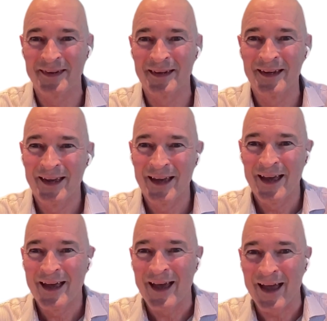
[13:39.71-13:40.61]
Mm.
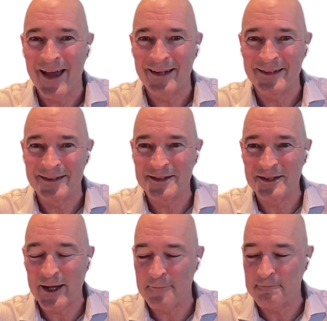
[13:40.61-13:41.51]
And
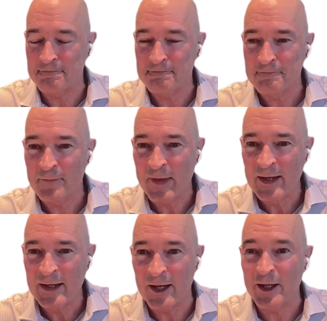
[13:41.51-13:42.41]

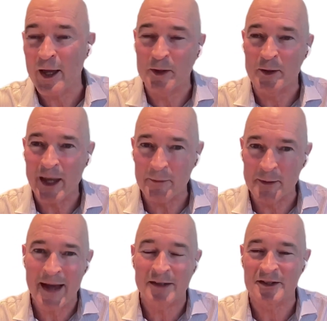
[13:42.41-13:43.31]

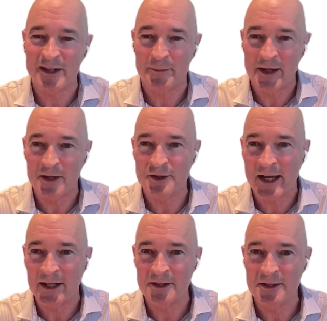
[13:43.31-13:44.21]
coming back to some of those
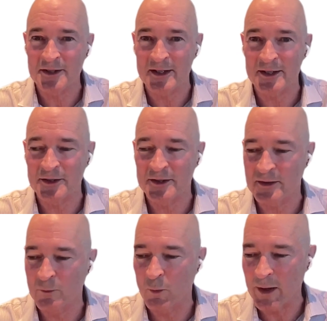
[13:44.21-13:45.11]
challenges,
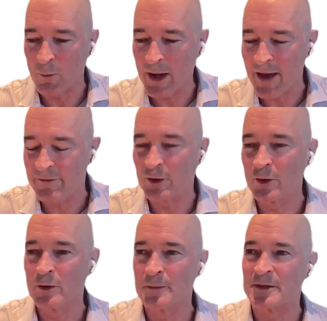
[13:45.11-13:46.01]
we have
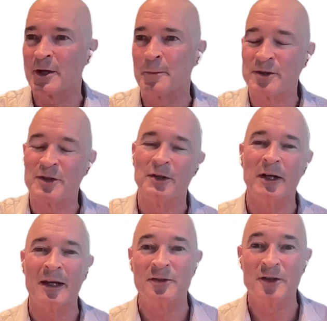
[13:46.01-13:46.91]
enormous
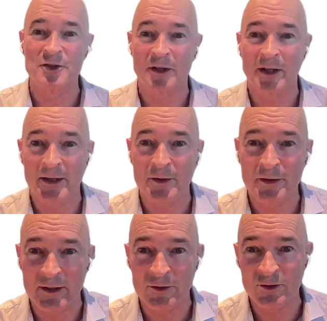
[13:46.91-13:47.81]
opportunity in digital
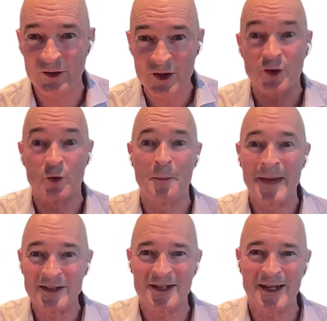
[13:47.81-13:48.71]
health and digital
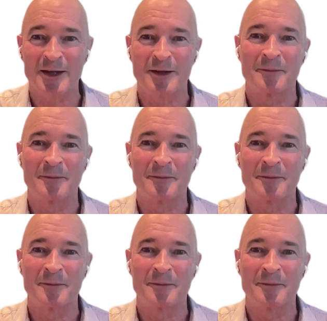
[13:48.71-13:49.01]
medtech.